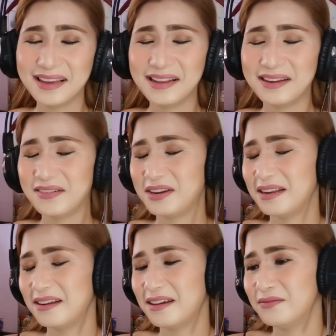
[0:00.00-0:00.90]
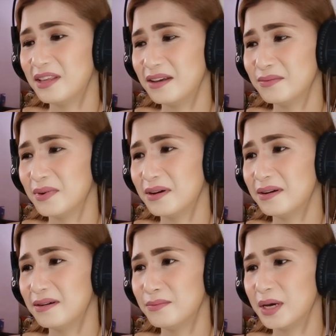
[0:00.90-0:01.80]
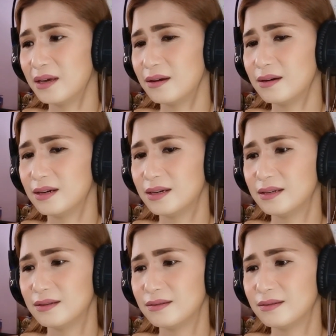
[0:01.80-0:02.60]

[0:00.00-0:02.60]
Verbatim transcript: I really love them. Oh my god.